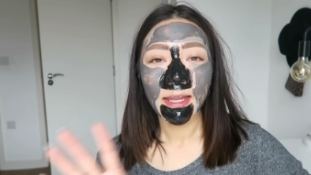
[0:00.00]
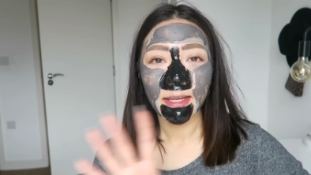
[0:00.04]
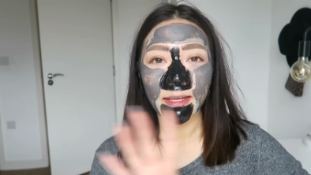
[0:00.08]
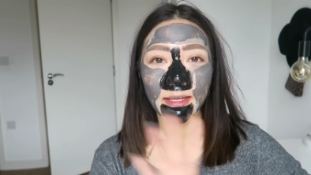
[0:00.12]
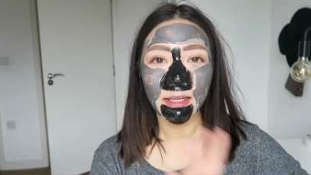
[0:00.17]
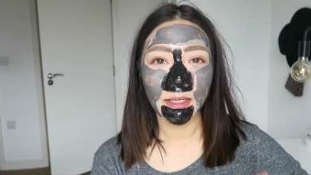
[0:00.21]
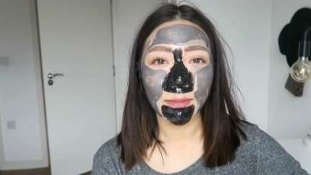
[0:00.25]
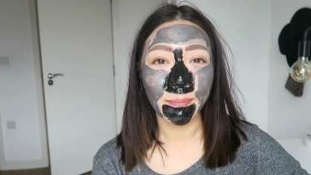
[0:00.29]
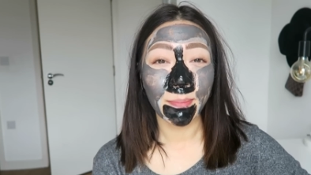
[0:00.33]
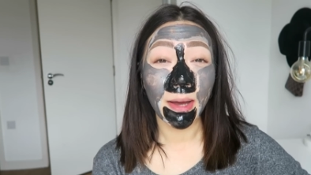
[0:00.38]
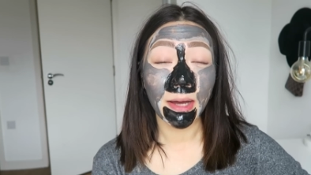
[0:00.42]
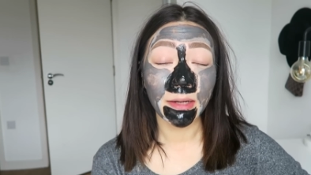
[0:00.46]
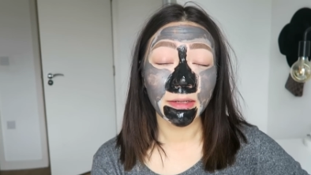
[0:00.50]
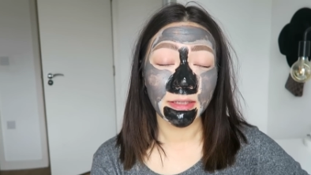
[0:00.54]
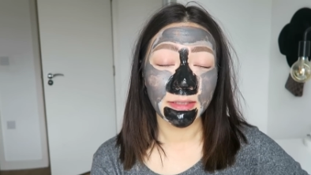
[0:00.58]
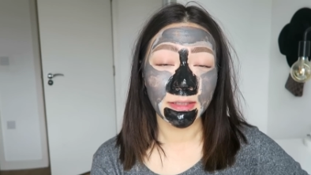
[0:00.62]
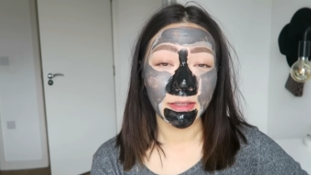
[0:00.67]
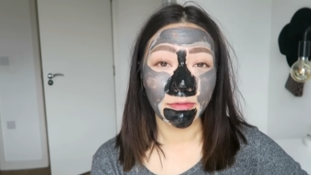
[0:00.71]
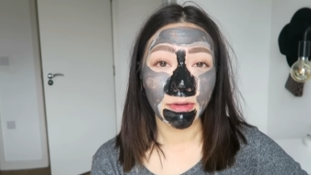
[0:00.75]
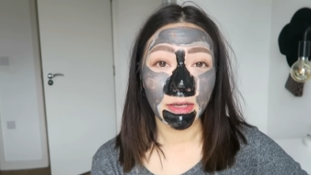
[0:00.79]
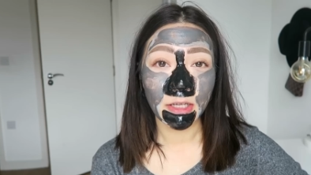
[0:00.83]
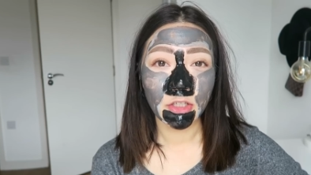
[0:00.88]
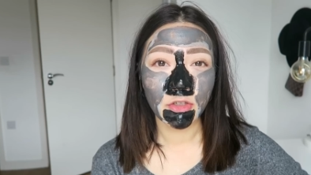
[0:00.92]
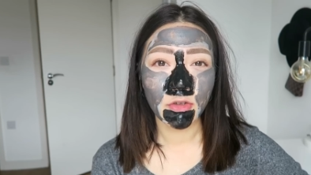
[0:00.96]
and at the back
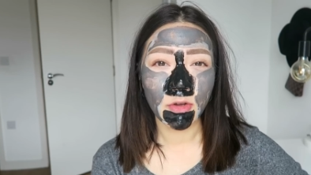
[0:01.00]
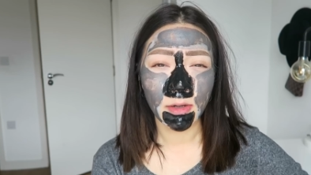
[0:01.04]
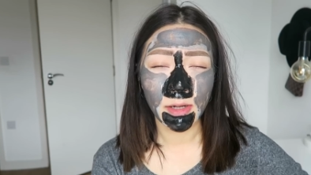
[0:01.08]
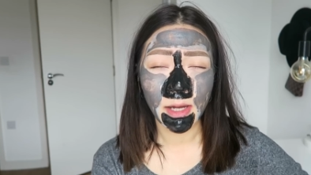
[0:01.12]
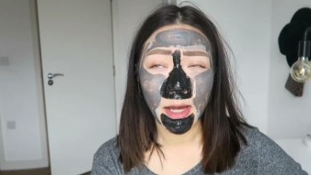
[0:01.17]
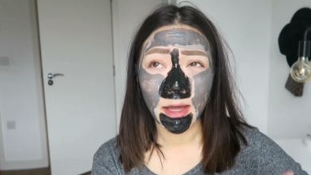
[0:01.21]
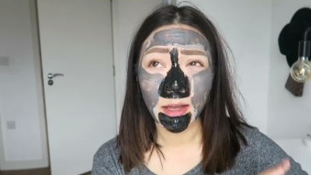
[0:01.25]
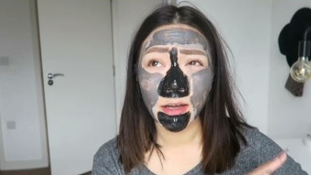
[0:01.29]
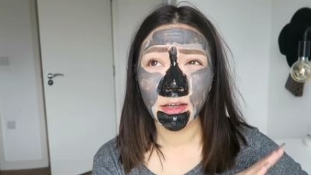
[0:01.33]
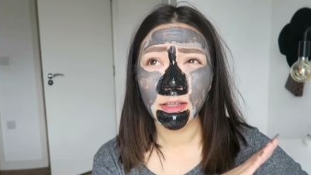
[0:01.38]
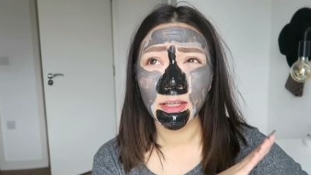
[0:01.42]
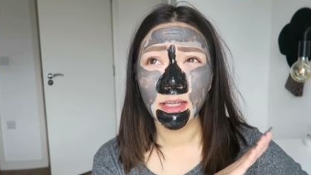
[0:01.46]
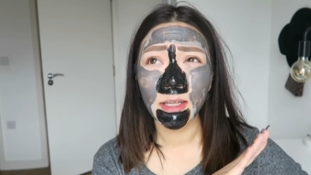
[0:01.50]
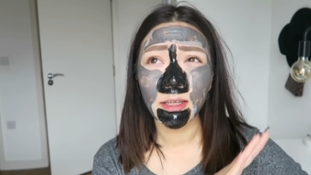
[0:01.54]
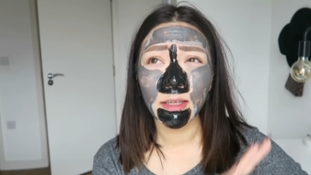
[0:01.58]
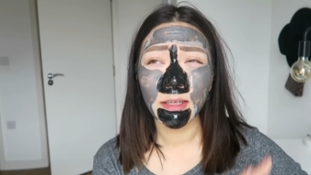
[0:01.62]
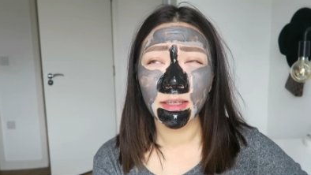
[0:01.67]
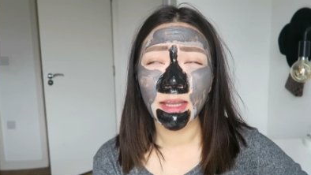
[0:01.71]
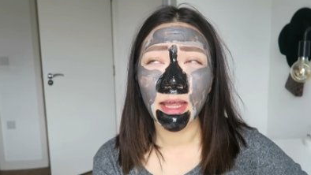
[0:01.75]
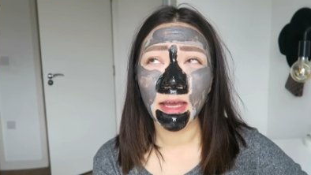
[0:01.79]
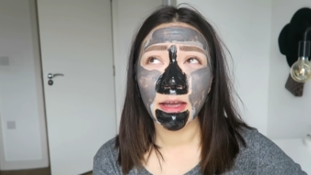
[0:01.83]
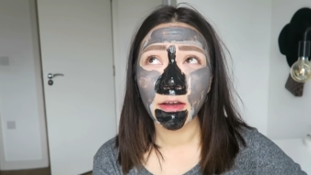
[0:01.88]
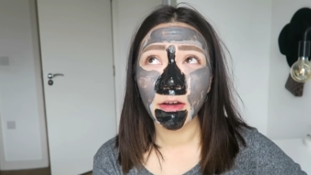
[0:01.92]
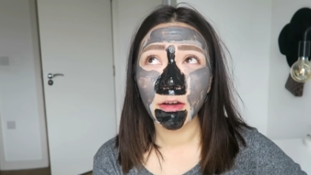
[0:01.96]
there's a restaurant and the
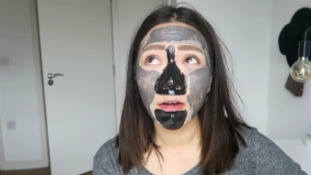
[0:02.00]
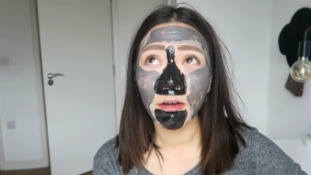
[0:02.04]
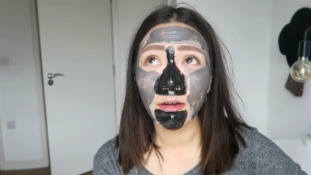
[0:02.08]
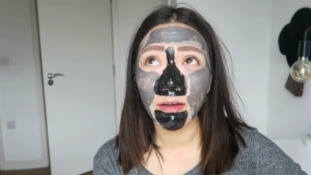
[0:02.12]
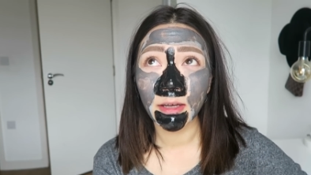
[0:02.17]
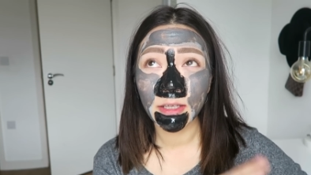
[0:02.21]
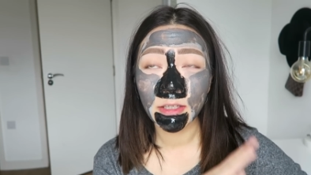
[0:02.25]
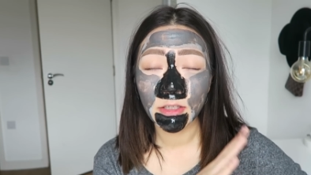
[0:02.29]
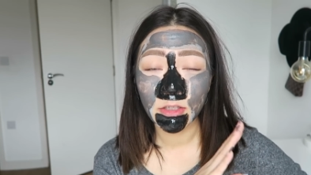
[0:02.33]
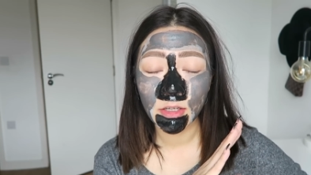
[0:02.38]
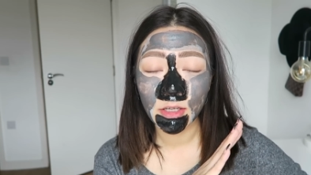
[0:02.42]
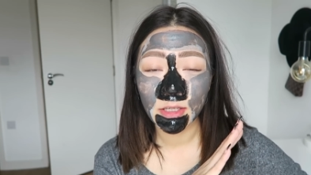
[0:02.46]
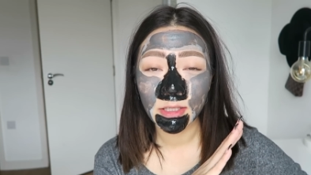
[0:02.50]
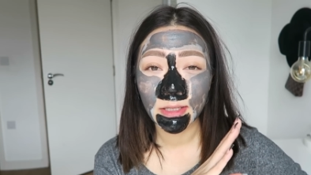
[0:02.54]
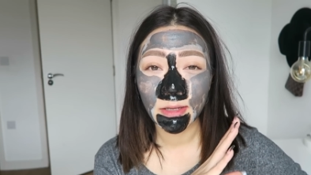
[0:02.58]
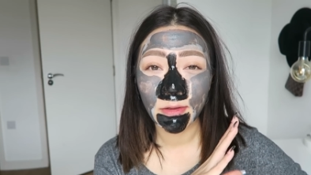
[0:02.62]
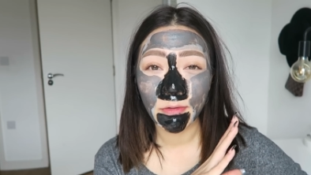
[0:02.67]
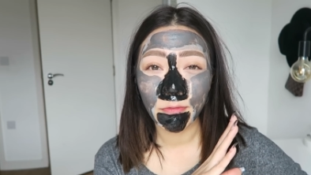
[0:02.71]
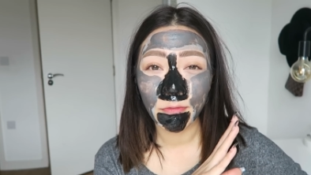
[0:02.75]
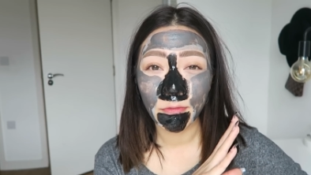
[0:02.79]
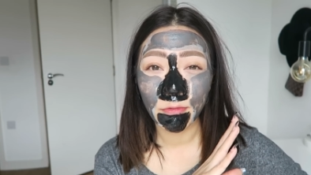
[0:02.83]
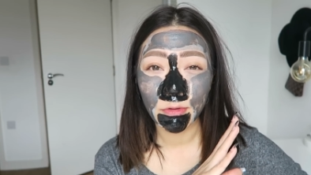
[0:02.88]
decor is just